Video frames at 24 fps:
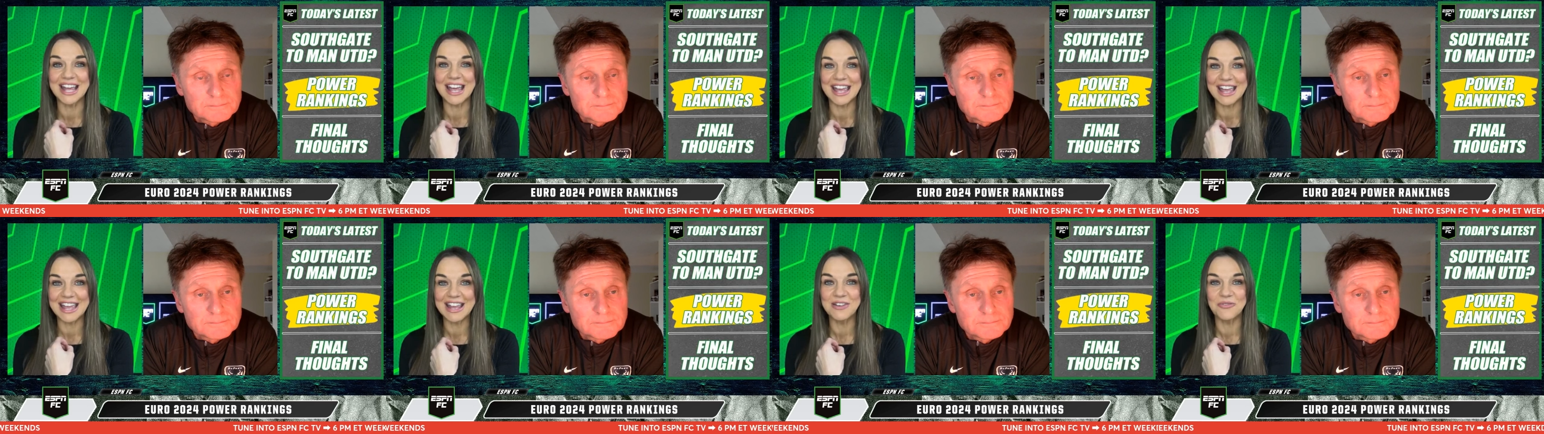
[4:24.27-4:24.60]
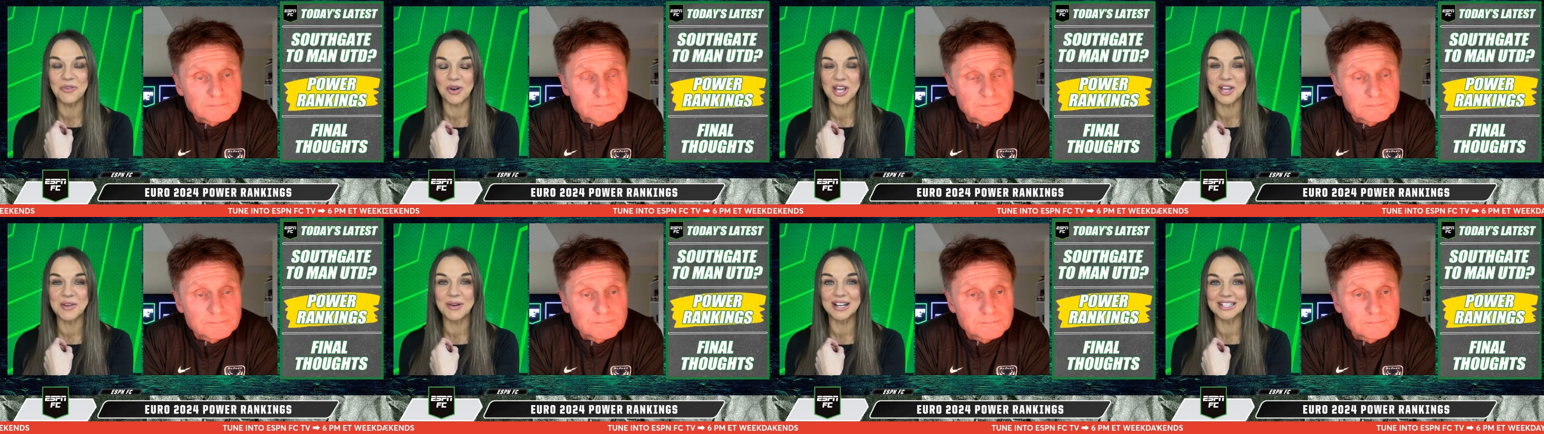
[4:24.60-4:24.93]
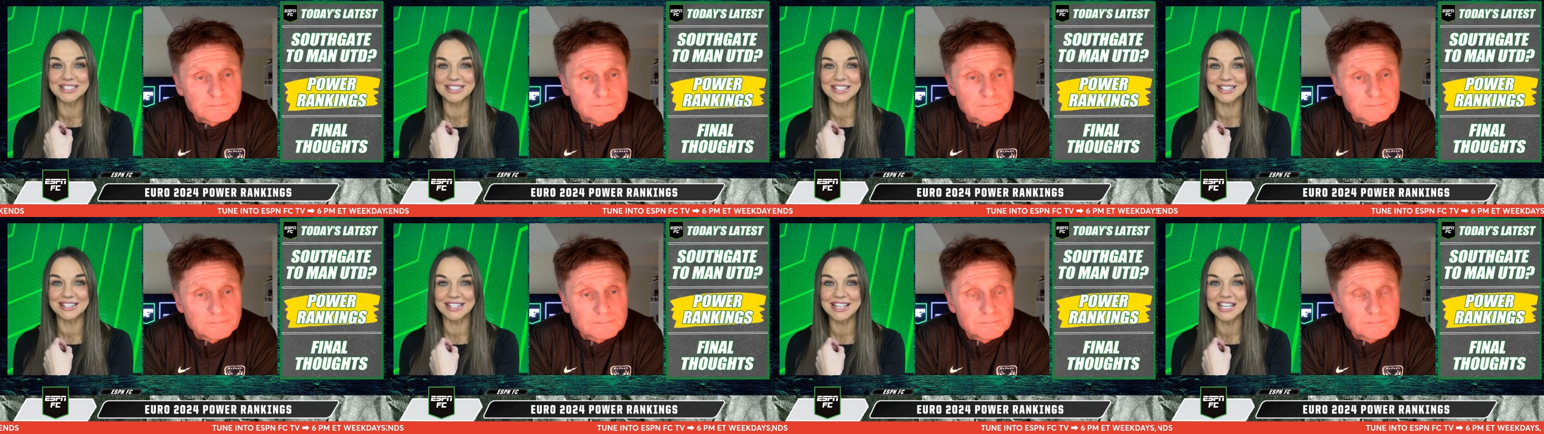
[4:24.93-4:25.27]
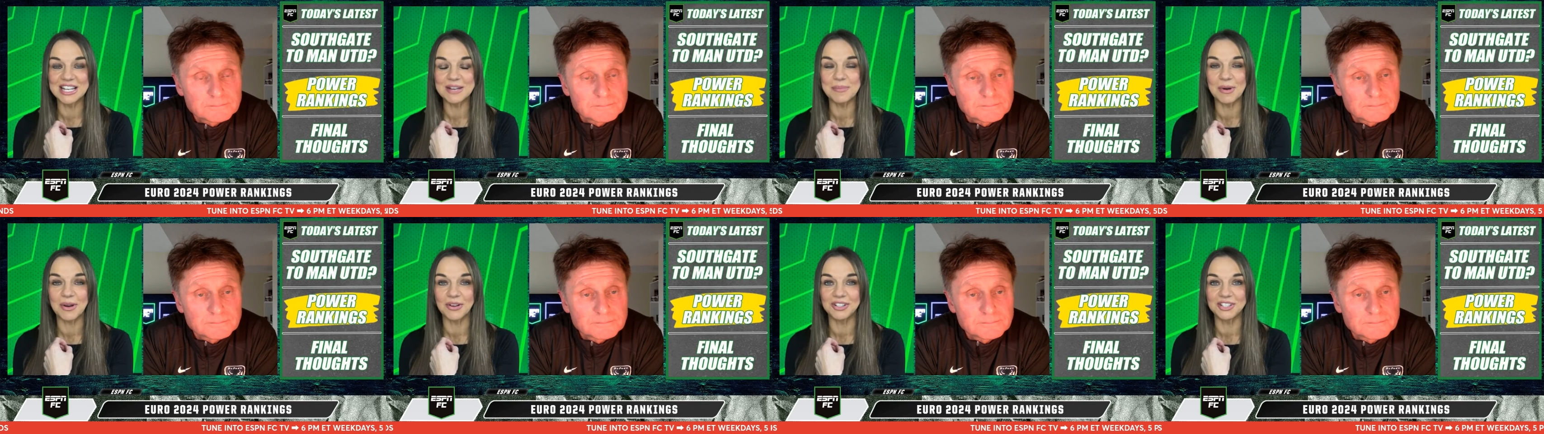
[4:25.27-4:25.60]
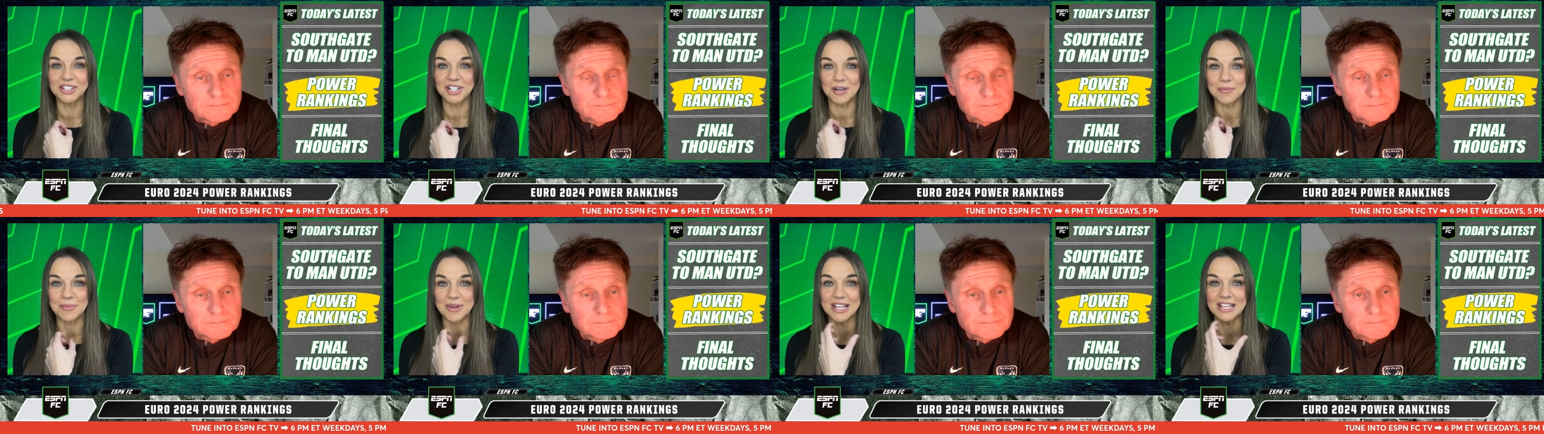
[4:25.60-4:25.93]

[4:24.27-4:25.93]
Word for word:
Speaker 1: it in what you actually think about Germany,